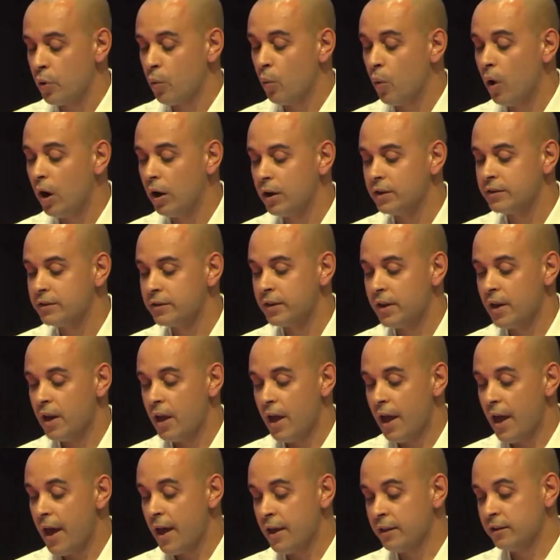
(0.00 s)
you want.
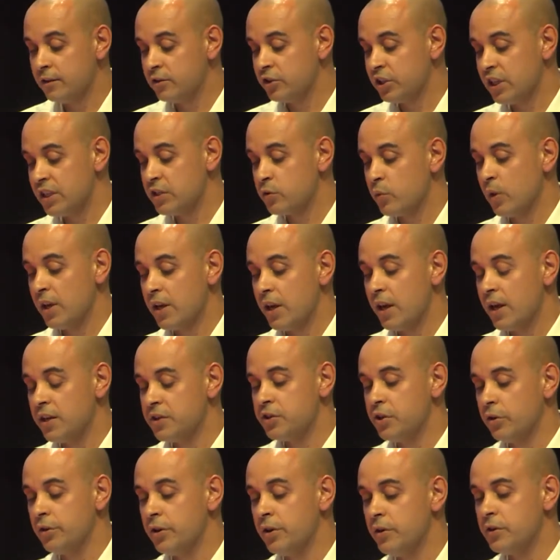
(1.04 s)
And just
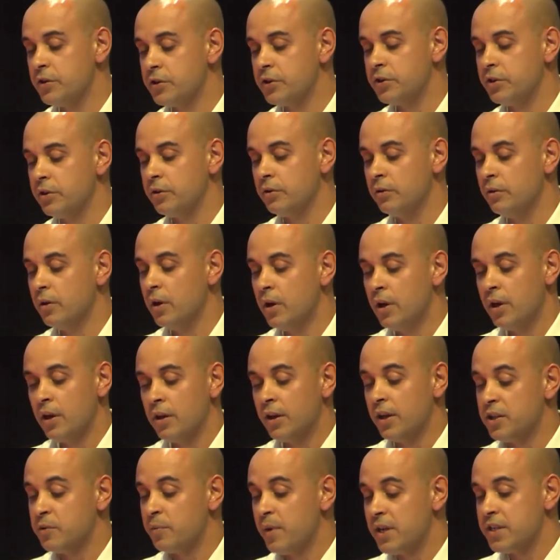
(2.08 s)
as you're used to,
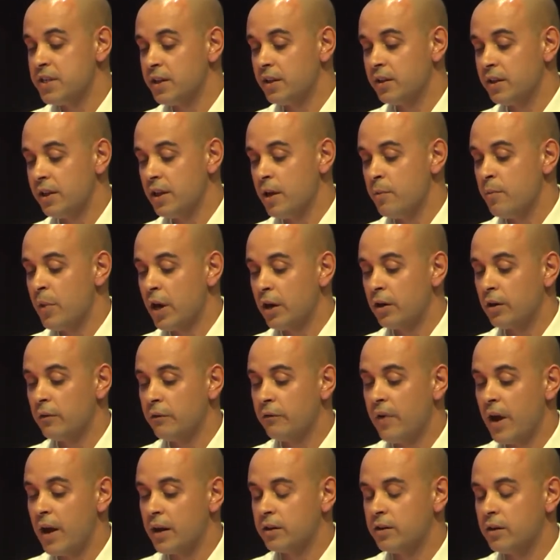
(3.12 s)
it's basically a matter of
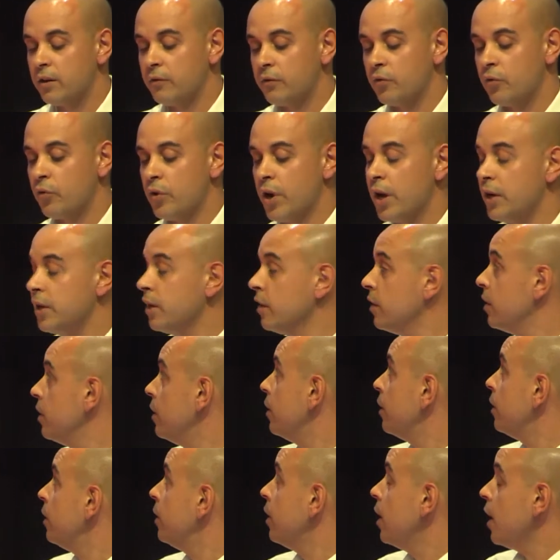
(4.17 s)
fact of creating
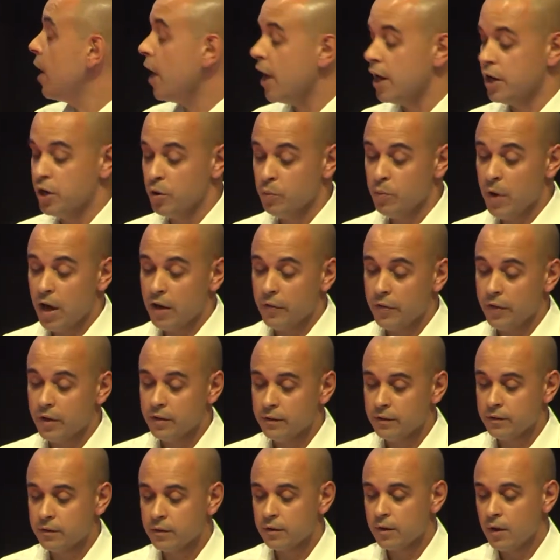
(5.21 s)
here a new
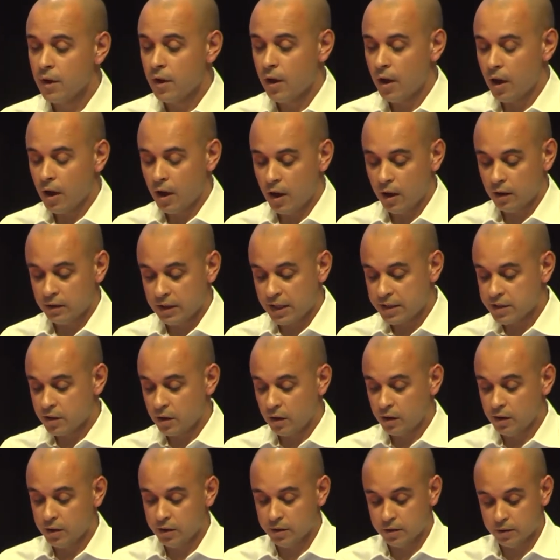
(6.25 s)
method. Let's
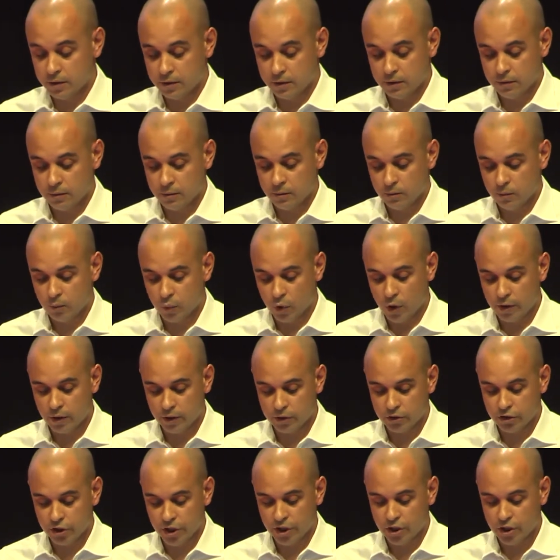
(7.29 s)
call it product